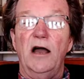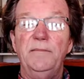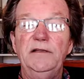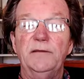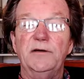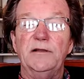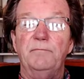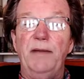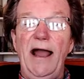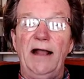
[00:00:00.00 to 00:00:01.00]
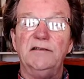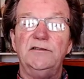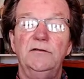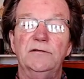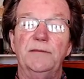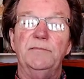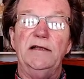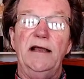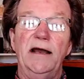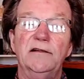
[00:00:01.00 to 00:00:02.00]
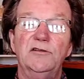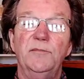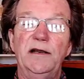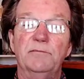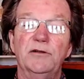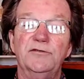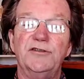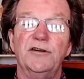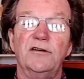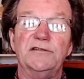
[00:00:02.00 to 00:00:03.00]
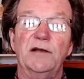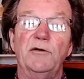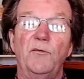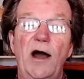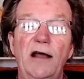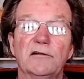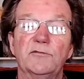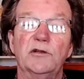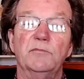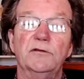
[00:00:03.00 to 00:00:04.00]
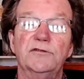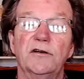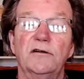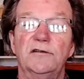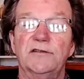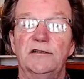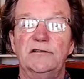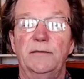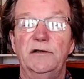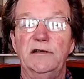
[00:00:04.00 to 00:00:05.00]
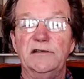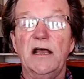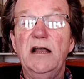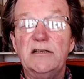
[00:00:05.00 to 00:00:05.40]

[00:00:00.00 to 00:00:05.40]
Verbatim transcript: copied them on the backs too. But they added too many blue circles. They went wild with the blue circles on some of these.